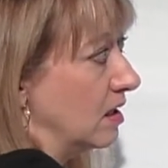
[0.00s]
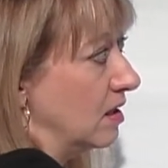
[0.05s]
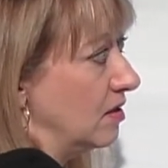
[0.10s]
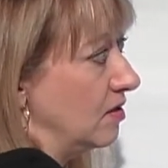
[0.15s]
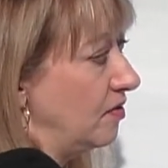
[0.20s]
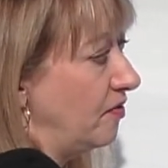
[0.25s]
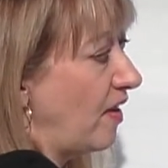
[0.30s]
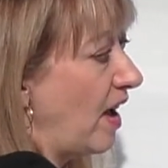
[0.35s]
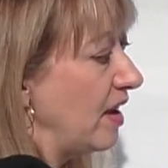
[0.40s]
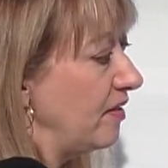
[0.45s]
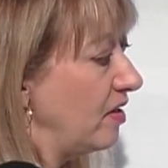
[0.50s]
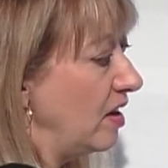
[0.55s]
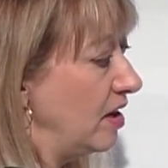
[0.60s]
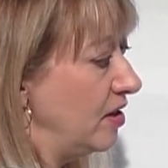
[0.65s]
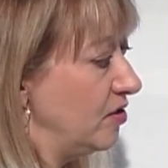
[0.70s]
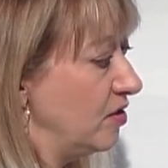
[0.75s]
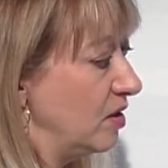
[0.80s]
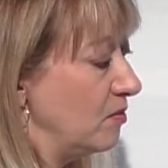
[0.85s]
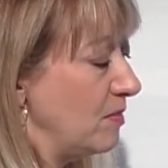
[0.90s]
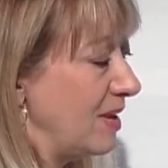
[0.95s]

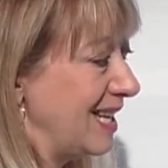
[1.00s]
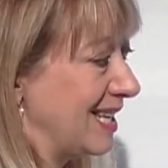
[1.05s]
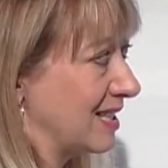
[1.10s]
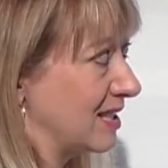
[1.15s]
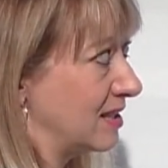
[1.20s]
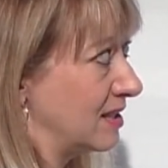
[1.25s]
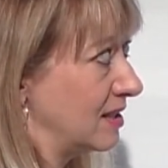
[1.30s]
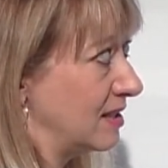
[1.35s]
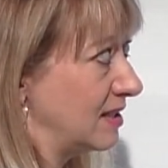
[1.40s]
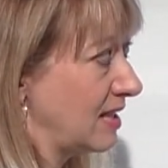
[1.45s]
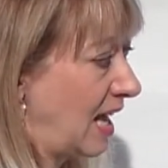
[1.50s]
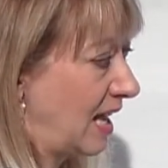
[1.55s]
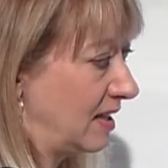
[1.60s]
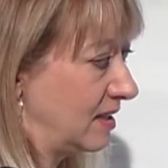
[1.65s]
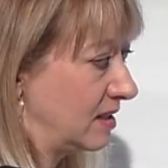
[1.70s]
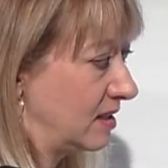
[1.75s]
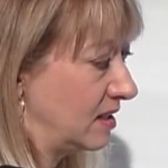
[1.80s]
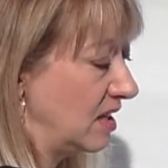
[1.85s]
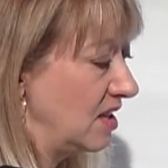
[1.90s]
500 makes sense.